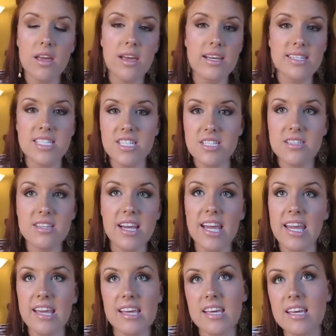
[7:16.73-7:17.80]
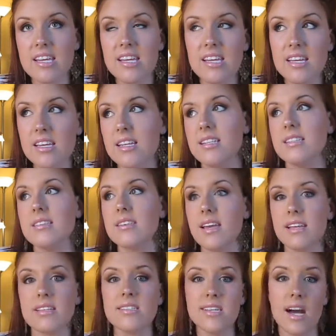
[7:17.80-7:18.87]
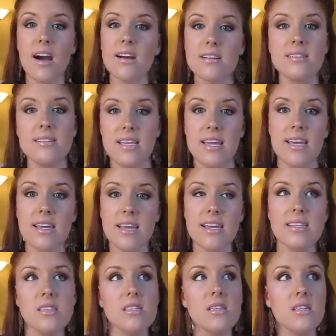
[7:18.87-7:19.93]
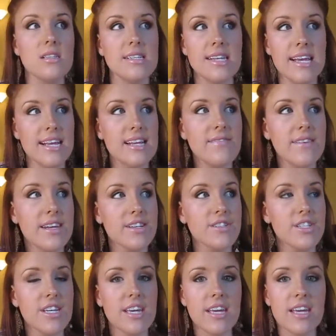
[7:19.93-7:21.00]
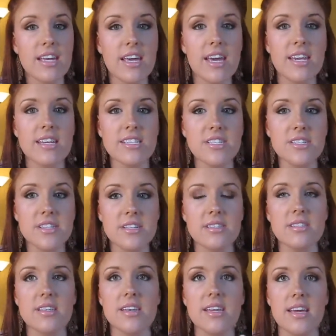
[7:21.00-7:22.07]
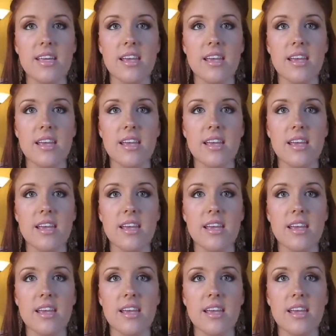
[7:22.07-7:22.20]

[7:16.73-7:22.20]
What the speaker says: it's just like toxic. It's negative energy, and you just